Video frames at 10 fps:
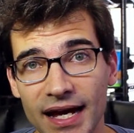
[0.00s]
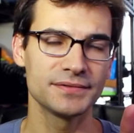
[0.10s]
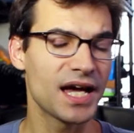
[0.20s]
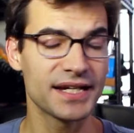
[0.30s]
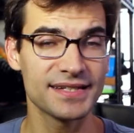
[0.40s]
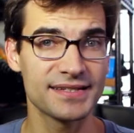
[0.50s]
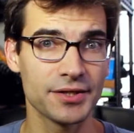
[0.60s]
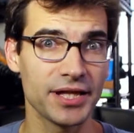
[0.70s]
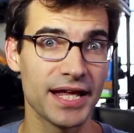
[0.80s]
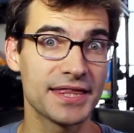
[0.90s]
not
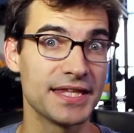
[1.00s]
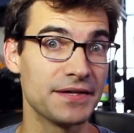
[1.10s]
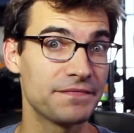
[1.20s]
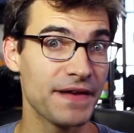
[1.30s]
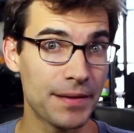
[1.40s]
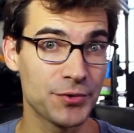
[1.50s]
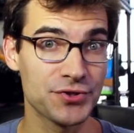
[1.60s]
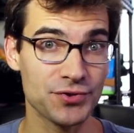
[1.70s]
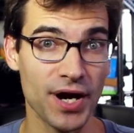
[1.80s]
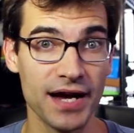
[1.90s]
necessarily like the Fabu
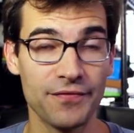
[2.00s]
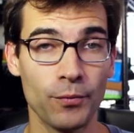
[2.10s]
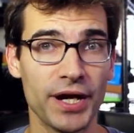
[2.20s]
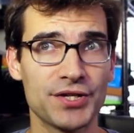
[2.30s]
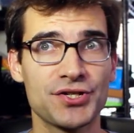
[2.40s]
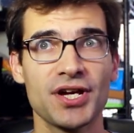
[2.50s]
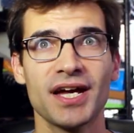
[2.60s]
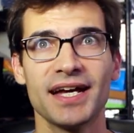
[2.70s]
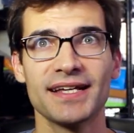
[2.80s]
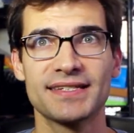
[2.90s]
Strife, which
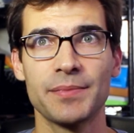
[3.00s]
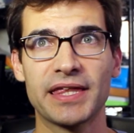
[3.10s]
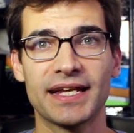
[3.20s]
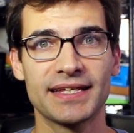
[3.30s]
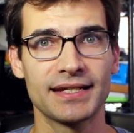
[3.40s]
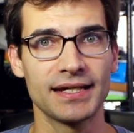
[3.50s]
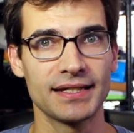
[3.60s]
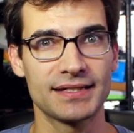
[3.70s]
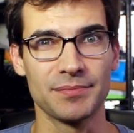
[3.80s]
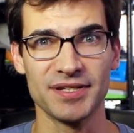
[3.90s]
is something that I did
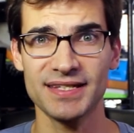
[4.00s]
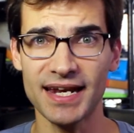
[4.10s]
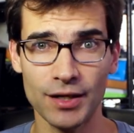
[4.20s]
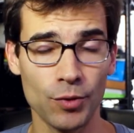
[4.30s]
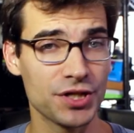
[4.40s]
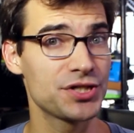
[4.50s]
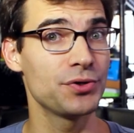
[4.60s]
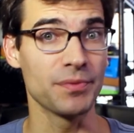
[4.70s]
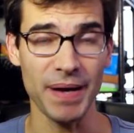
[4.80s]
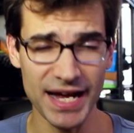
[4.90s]
some aesthetic work
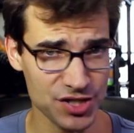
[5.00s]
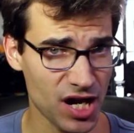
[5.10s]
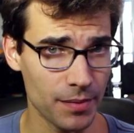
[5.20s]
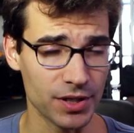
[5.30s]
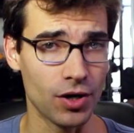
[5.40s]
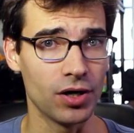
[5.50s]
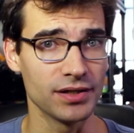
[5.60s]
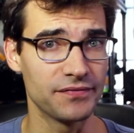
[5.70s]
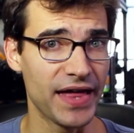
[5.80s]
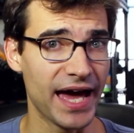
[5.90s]
to, the paint job and
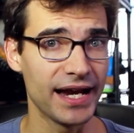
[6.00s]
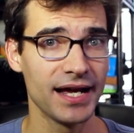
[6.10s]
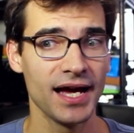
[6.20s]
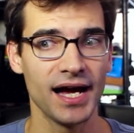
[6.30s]
all of that,